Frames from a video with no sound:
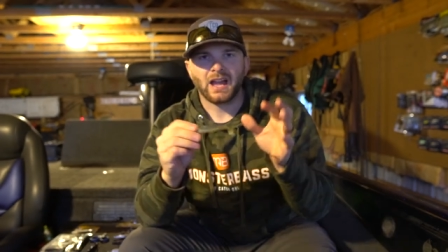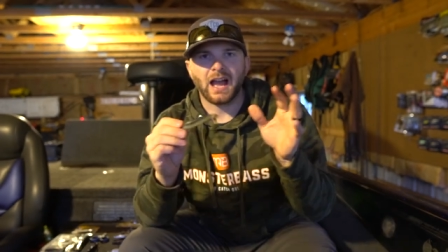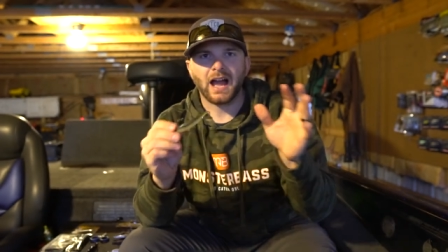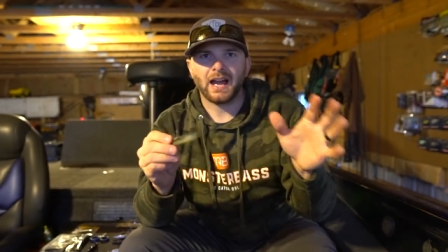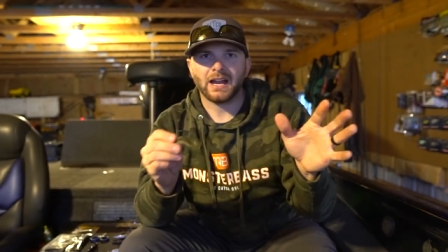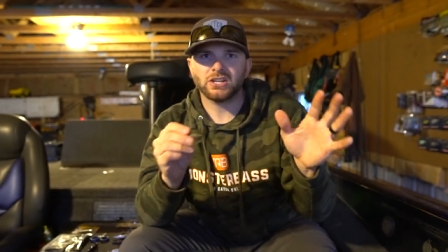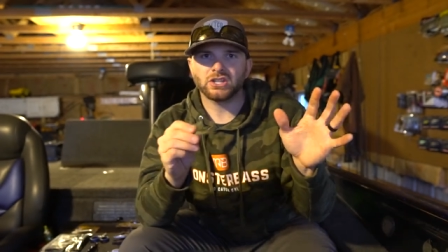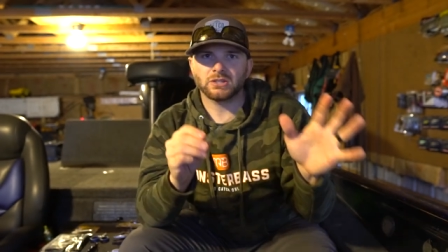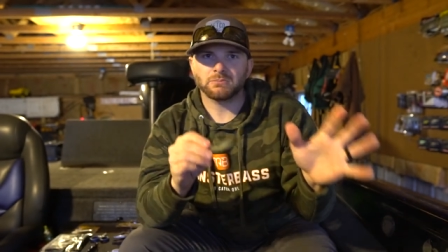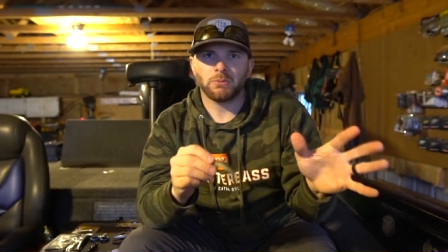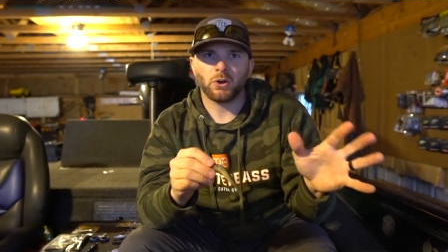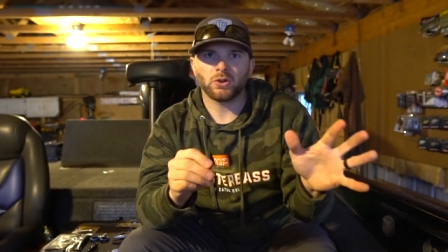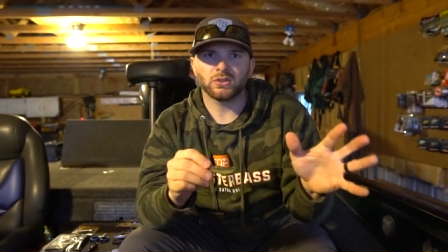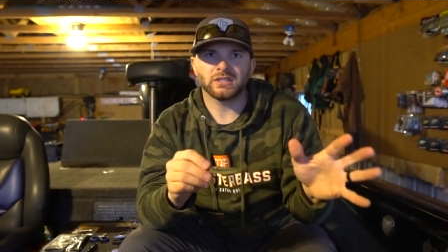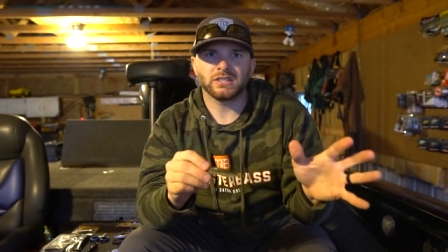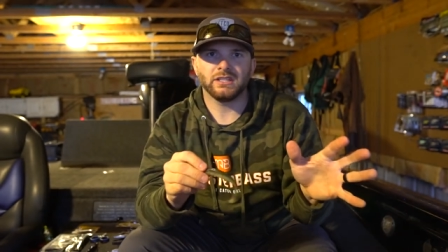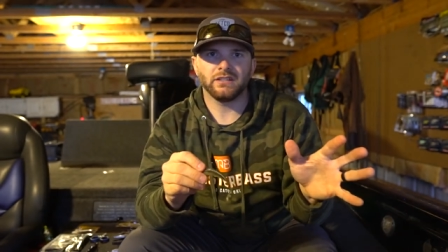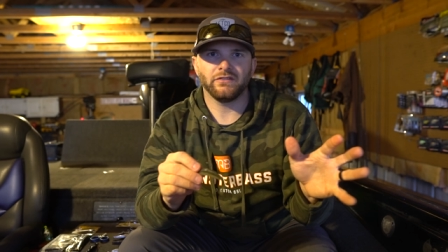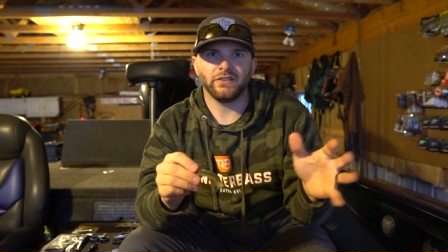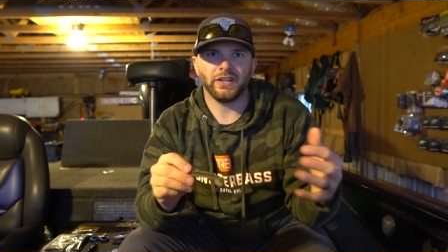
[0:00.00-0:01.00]
I just
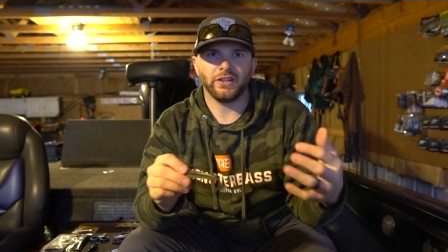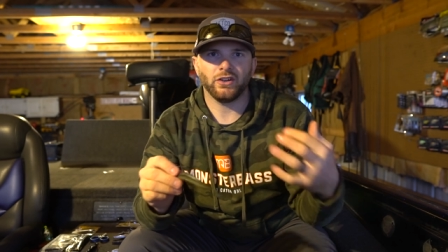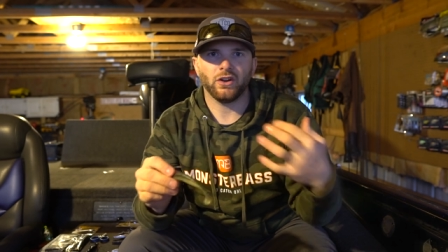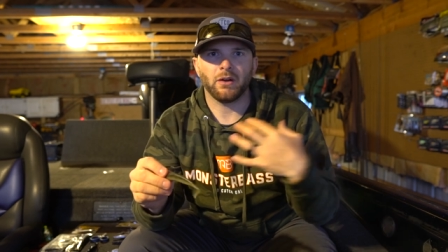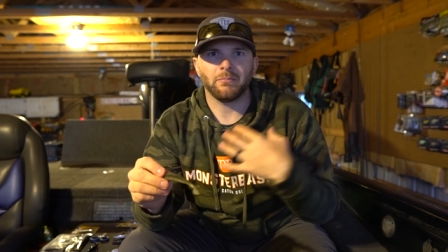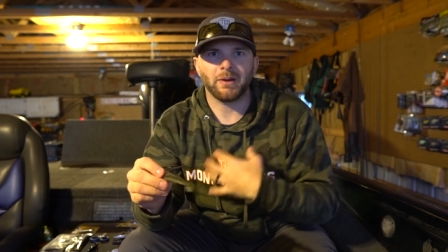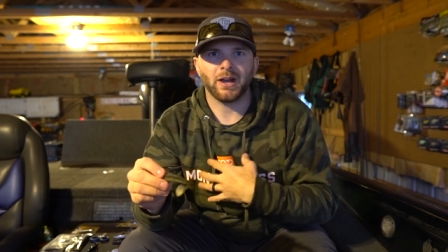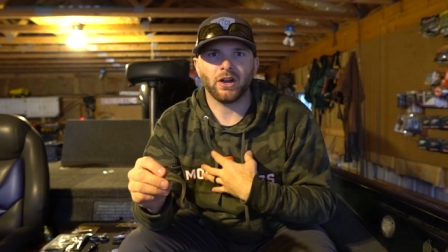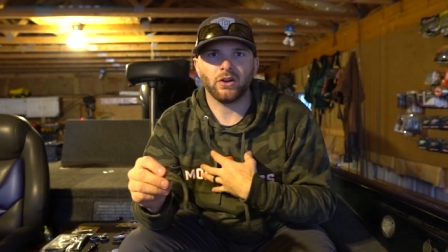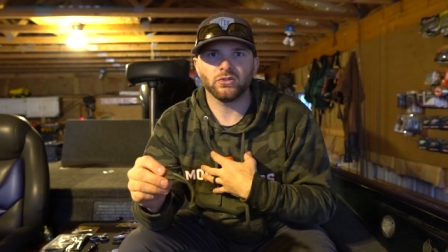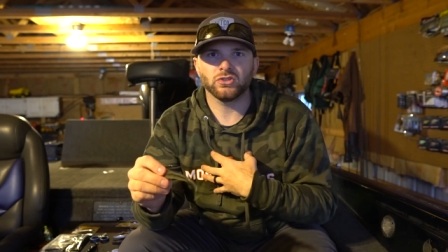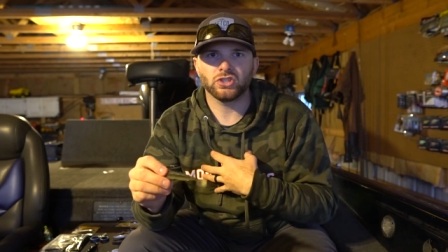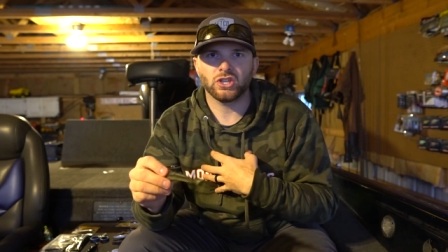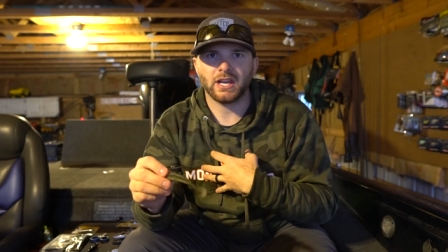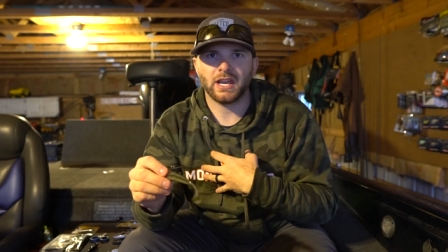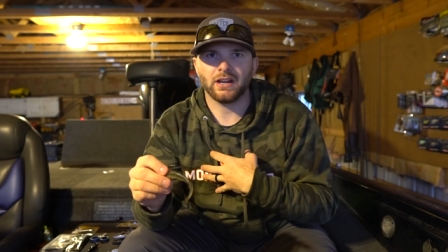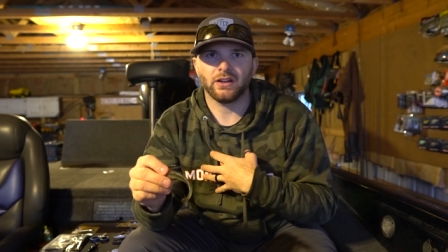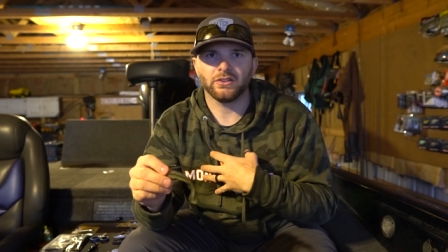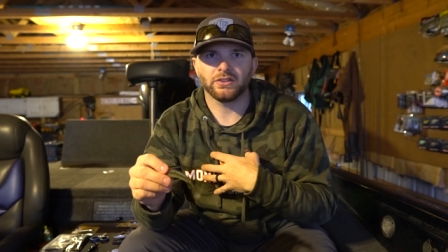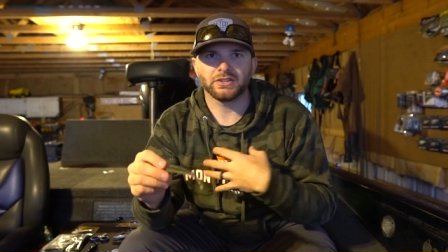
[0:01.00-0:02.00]
posted a video on my own
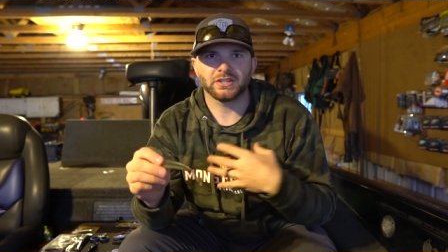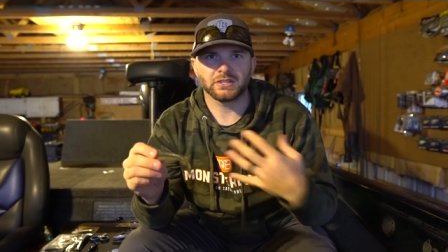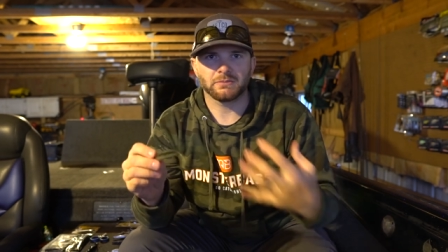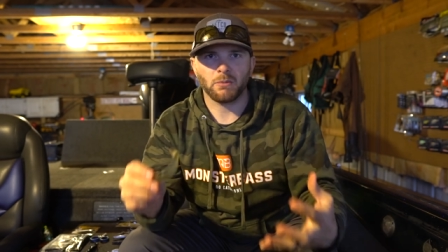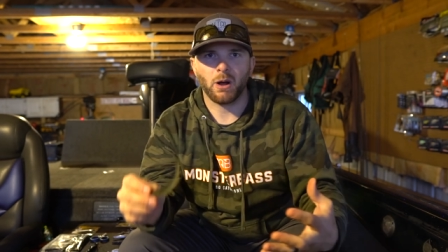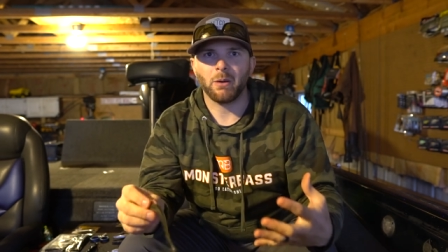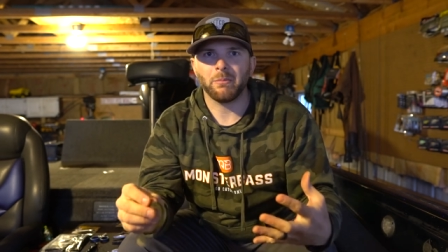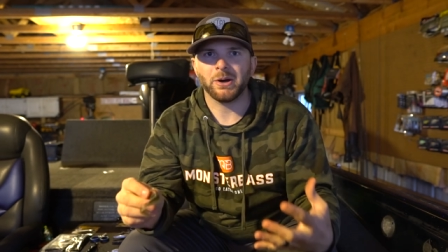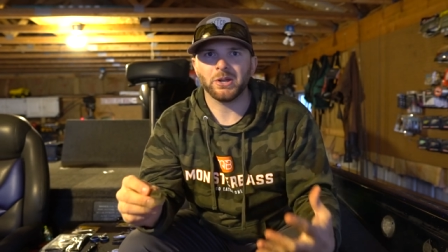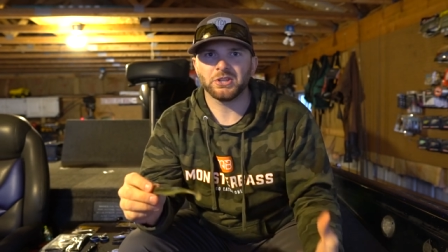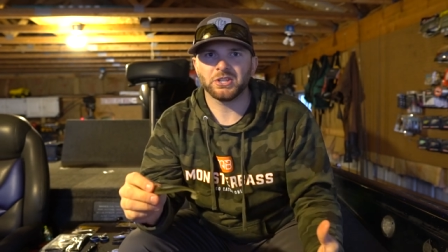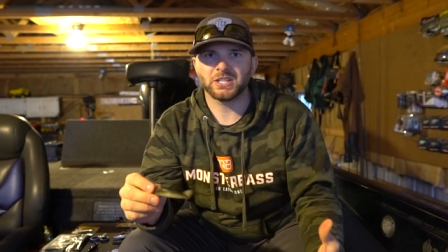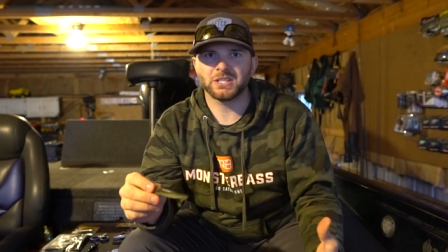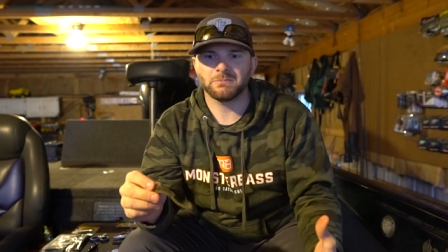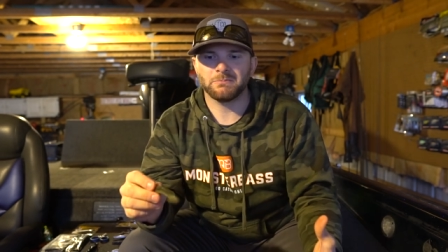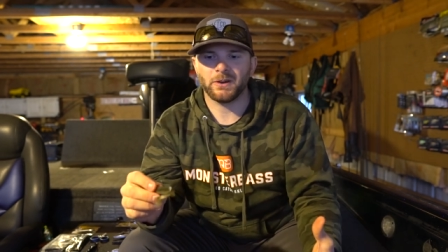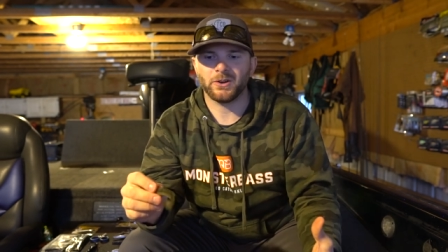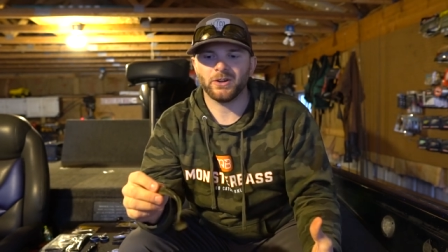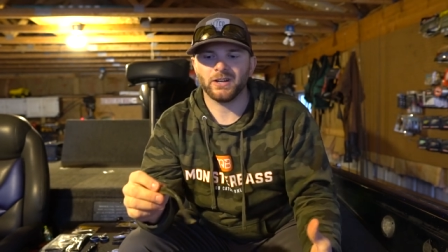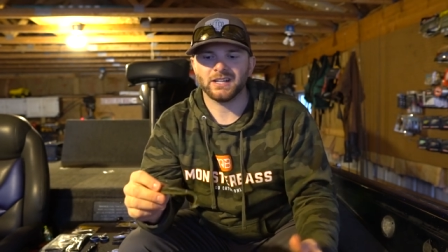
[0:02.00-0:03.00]
channel, The Smallmouth
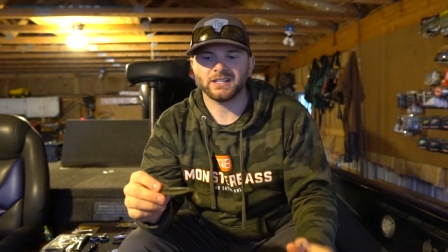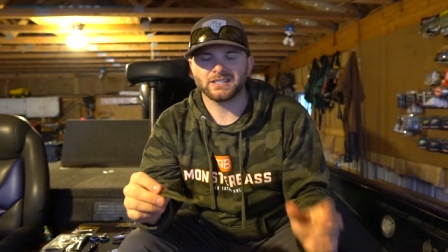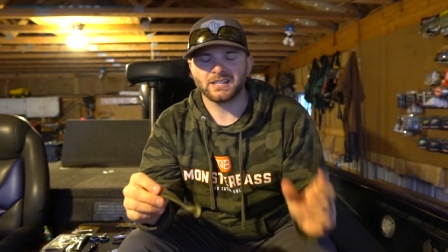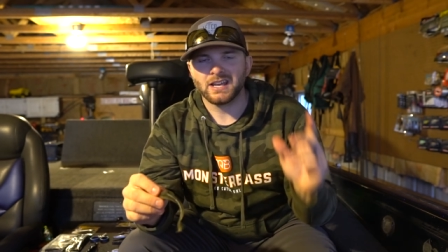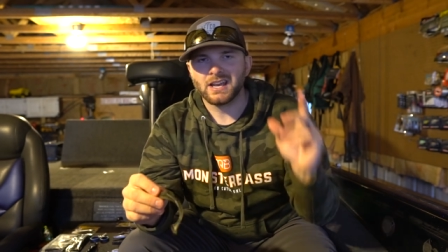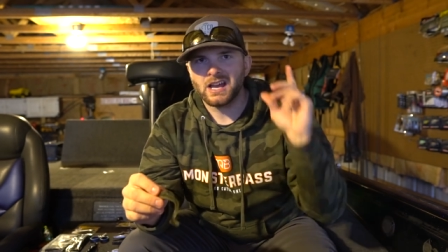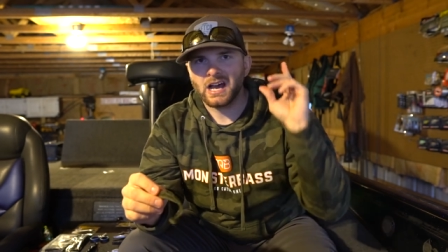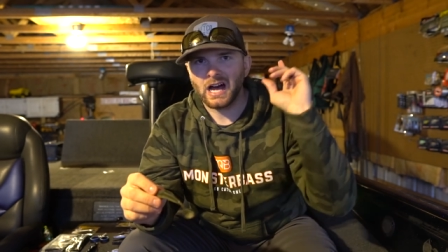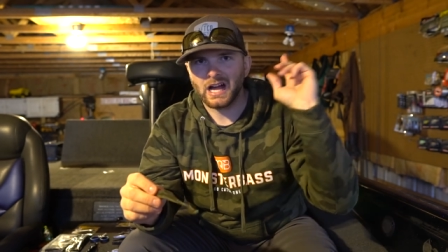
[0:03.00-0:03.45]
Experience.